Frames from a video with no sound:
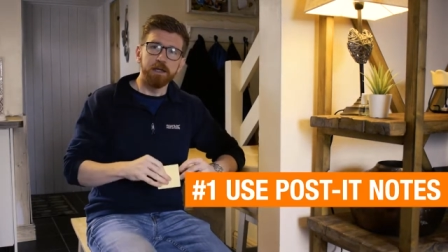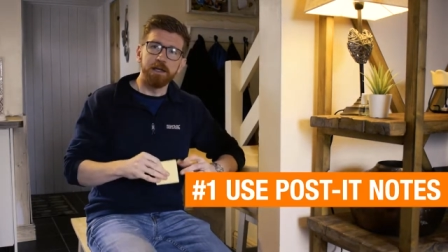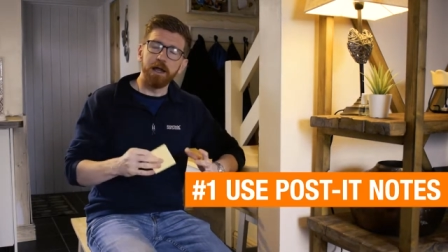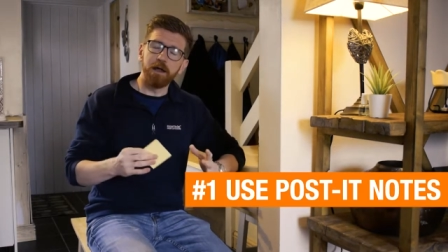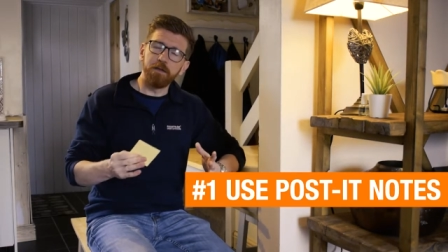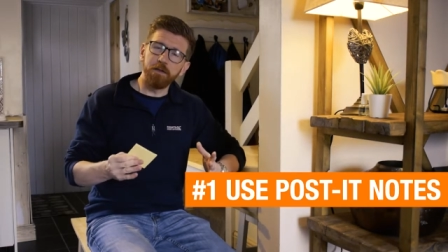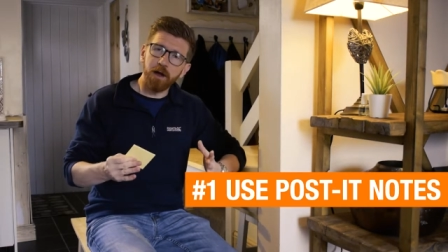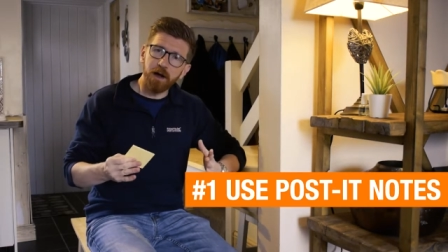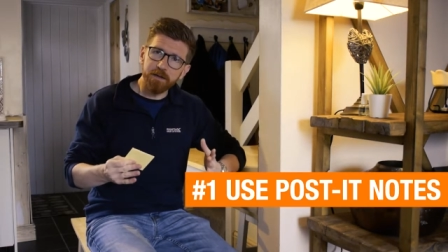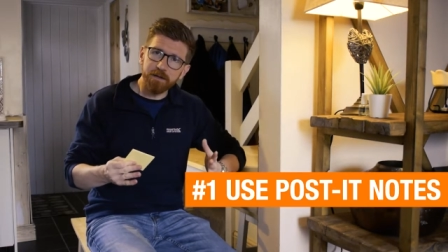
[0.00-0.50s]

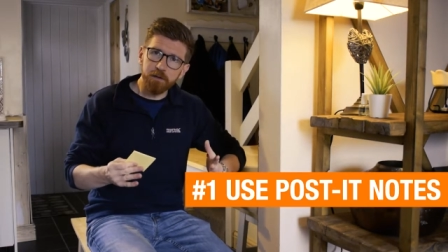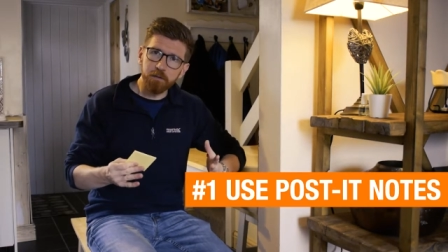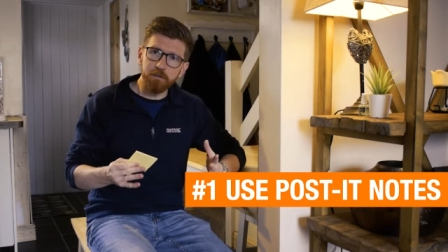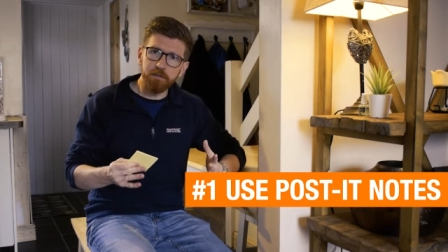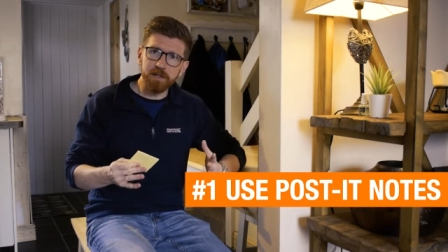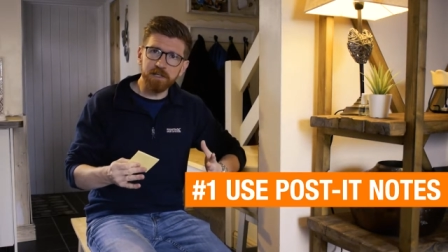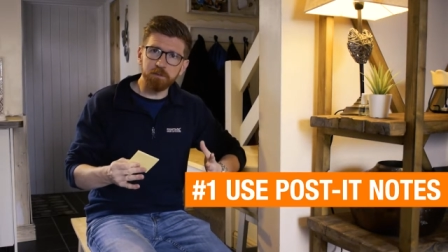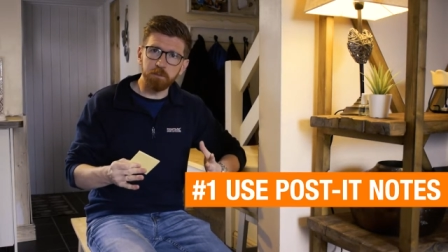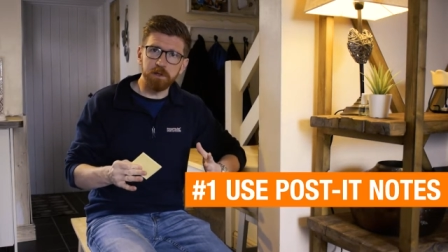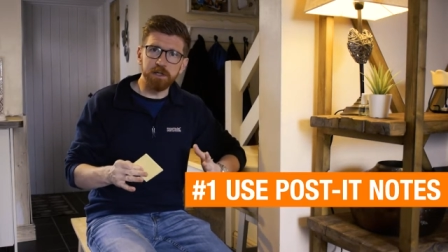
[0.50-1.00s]
Now the idea of
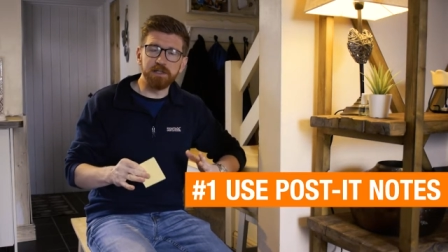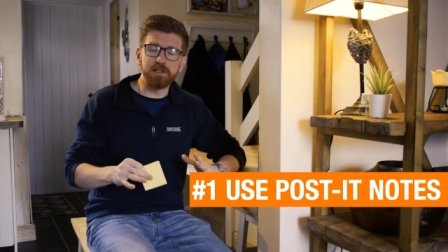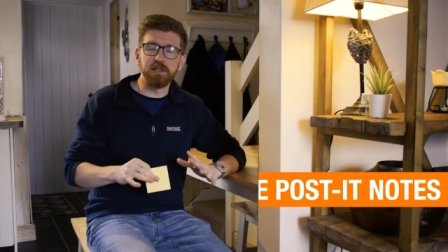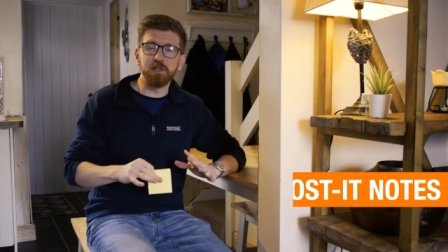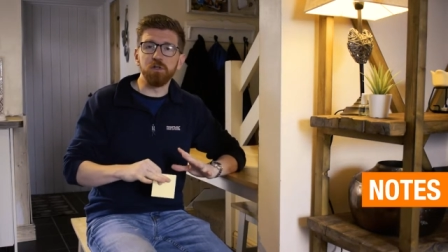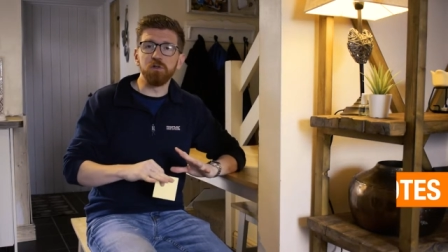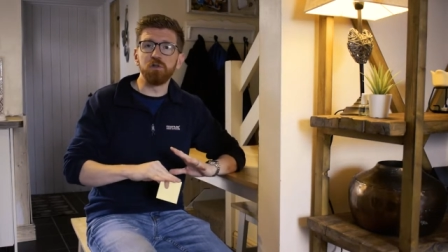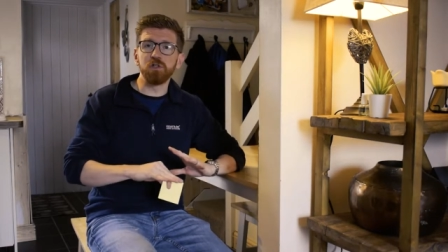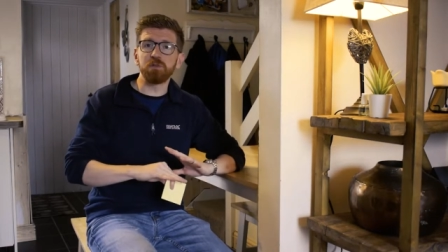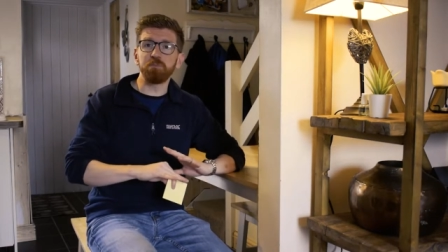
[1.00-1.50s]
this one is that
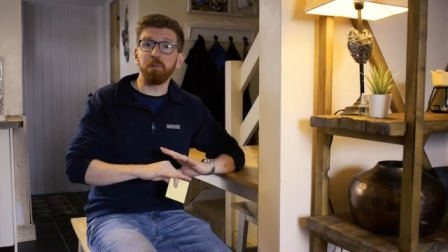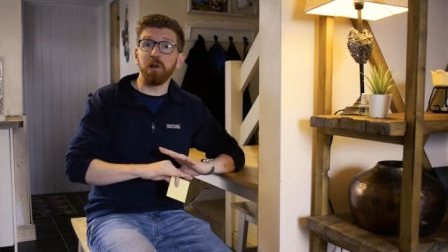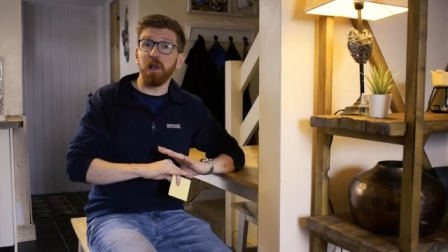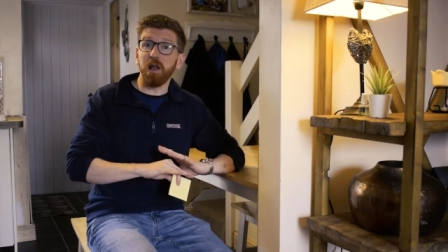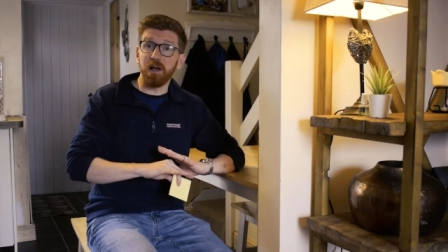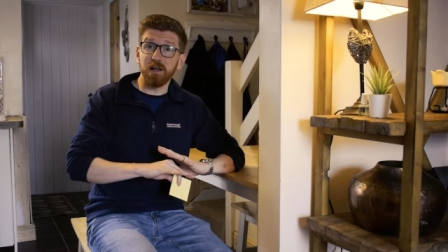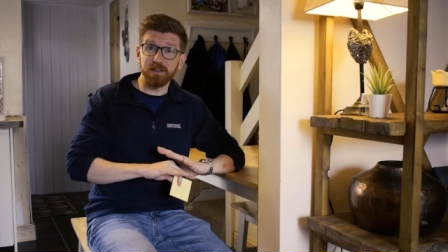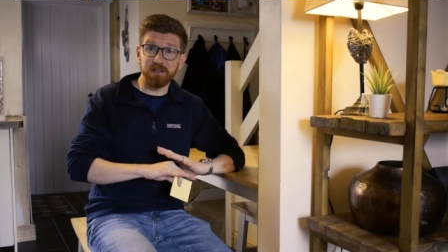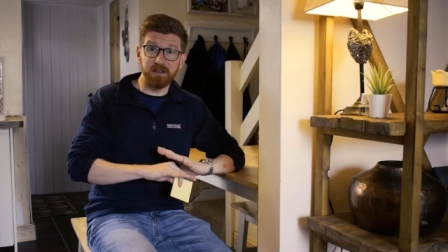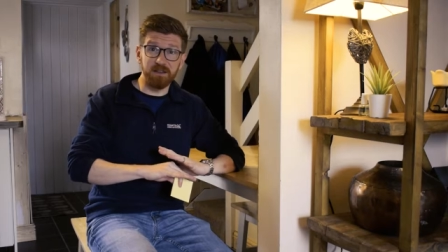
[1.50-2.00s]
you just
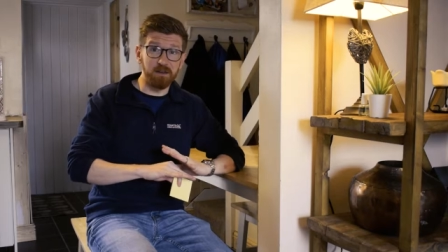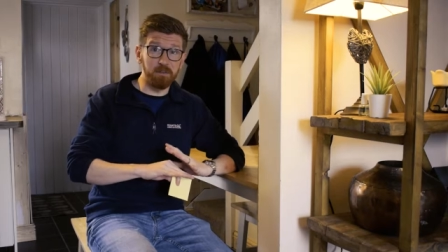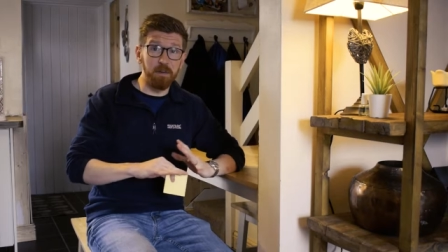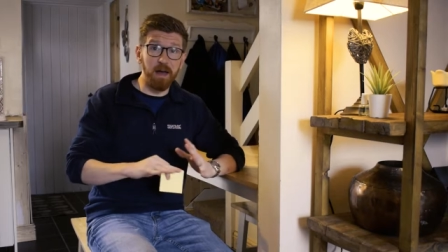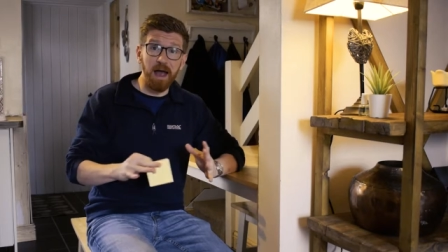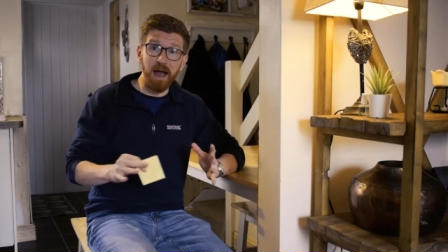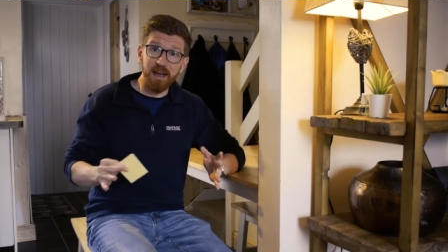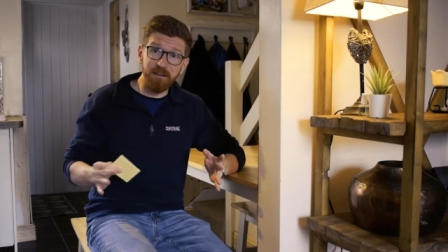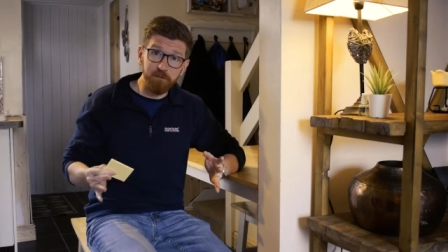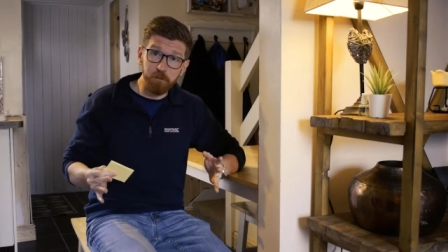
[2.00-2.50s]
plaster them
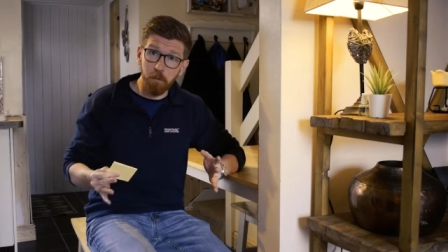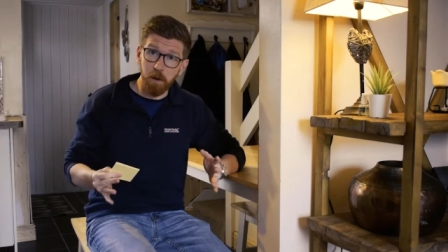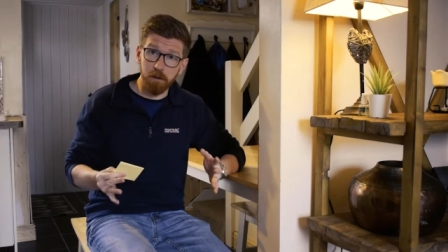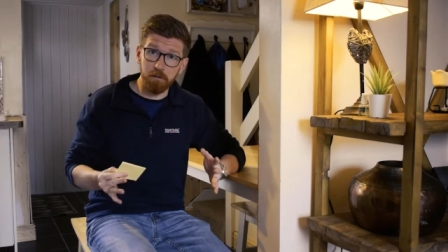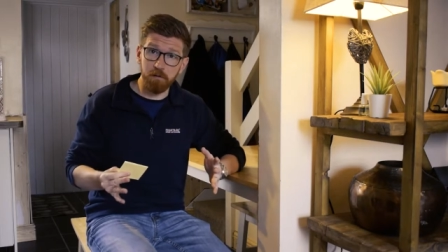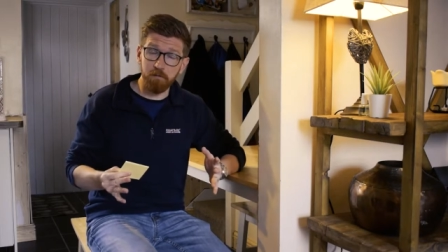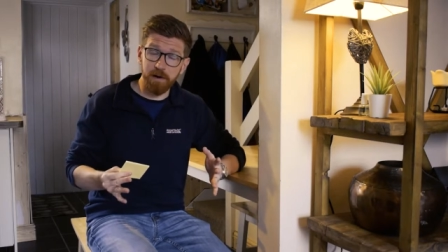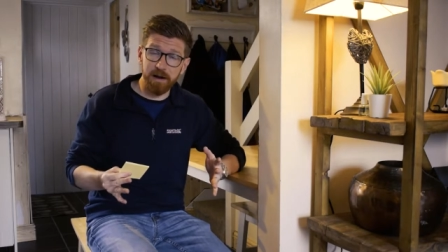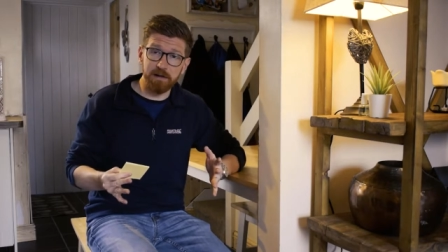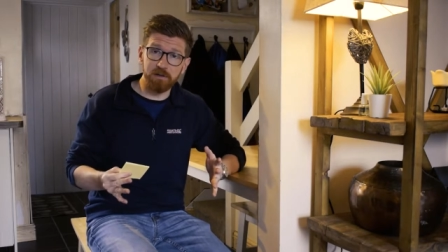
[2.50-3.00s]

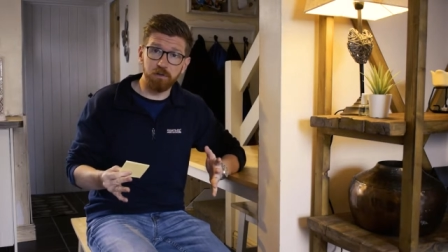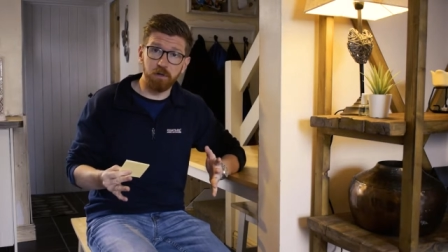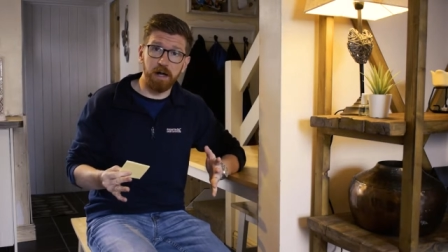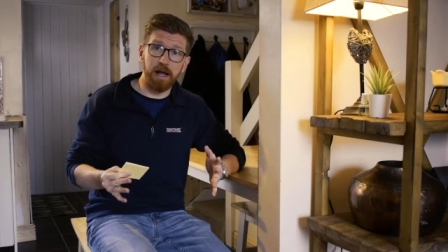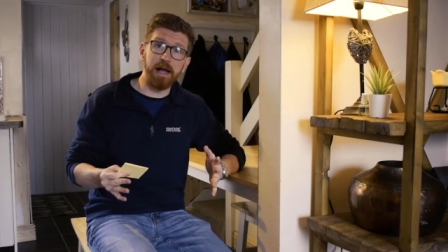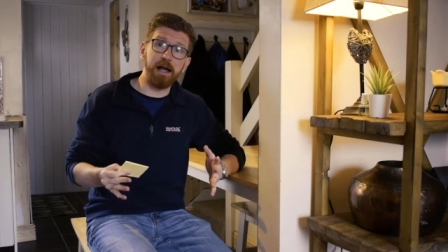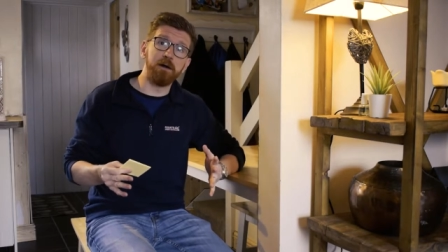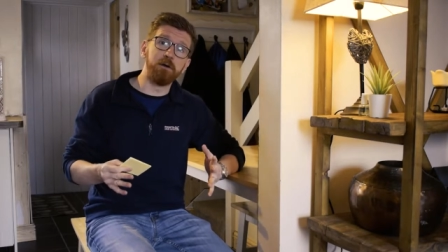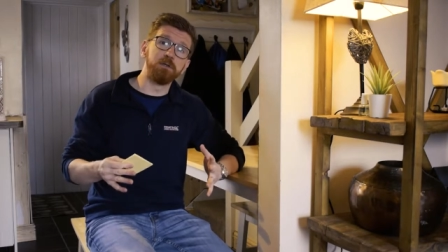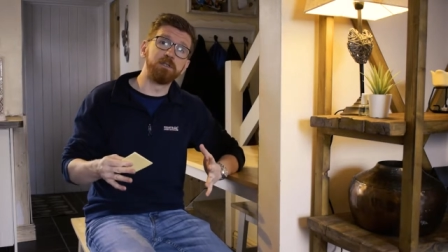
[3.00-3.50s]
everywhere around your
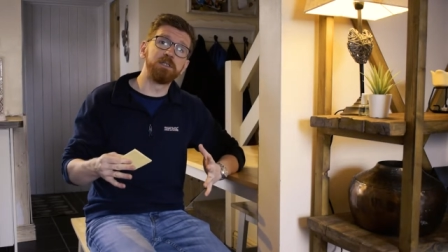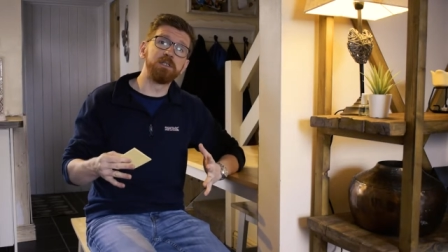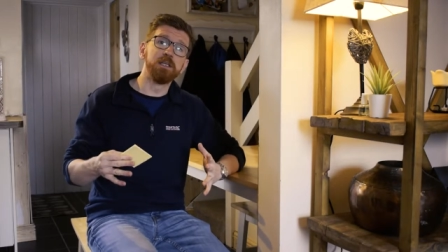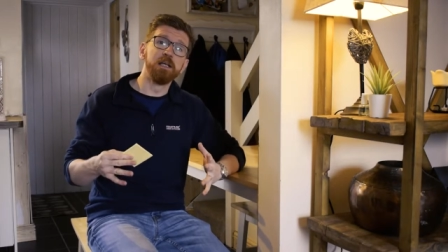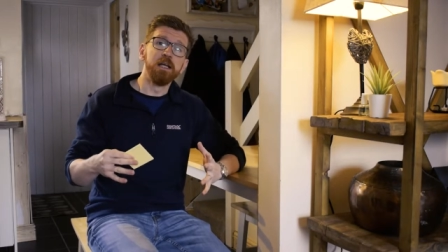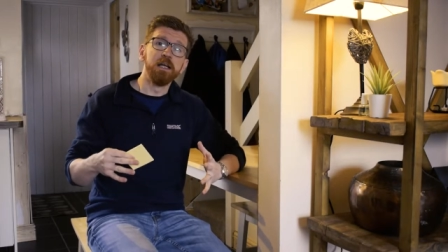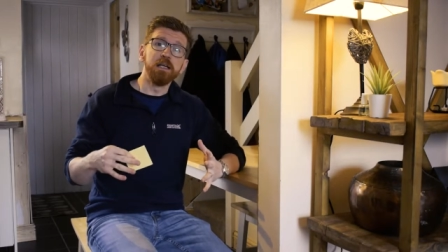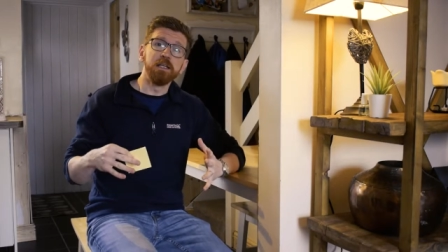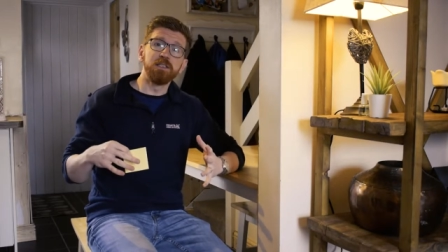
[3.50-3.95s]
house